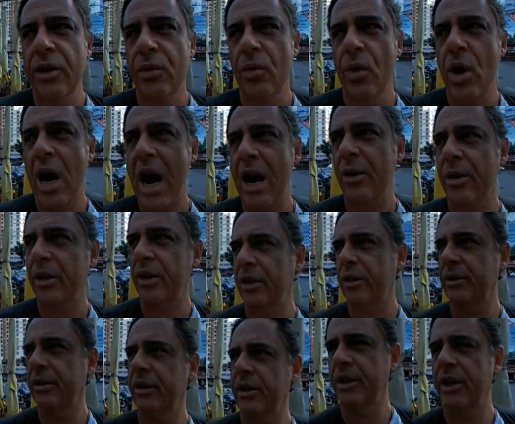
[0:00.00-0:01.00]
throughout
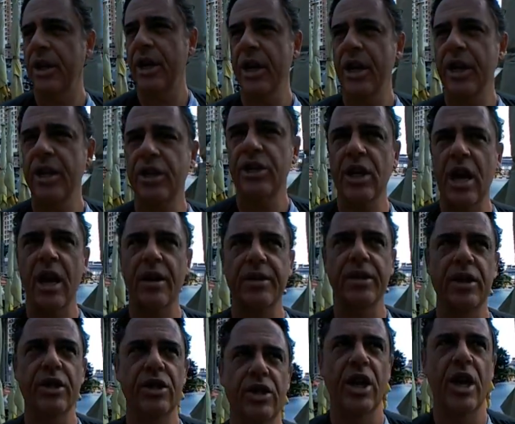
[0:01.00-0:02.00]

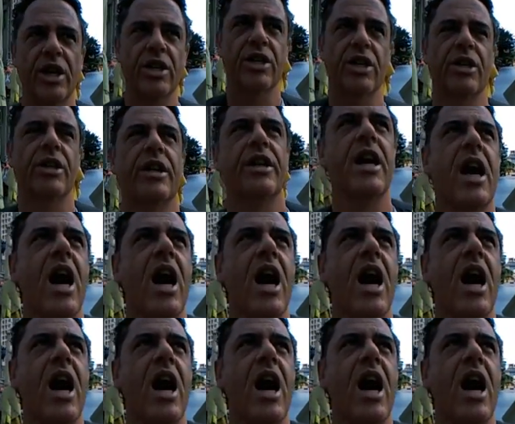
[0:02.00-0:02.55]
Southeast Asia, the